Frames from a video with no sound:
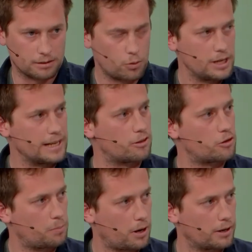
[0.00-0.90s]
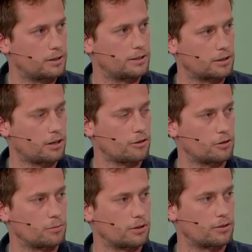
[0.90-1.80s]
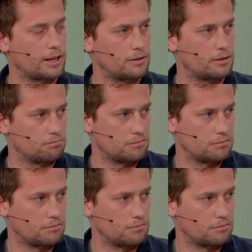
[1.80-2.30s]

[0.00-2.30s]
re-inspire their customers and,